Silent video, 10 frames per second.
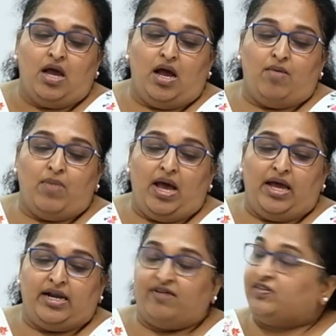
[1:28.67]

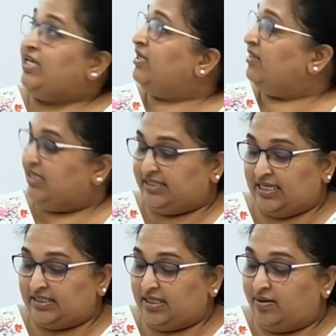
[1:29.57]
And I've taken this
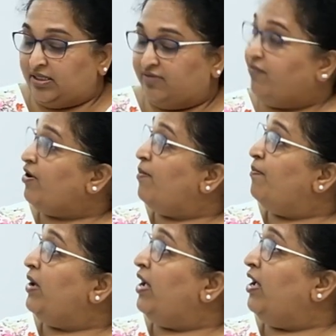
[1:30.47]
excerpt
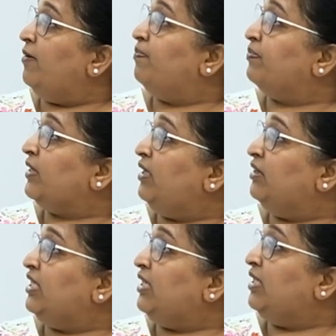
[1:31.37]
from
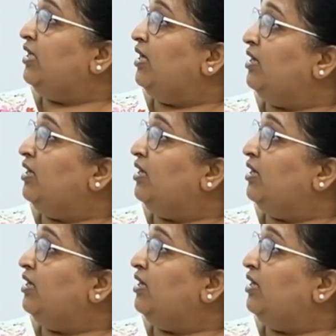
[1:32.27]
the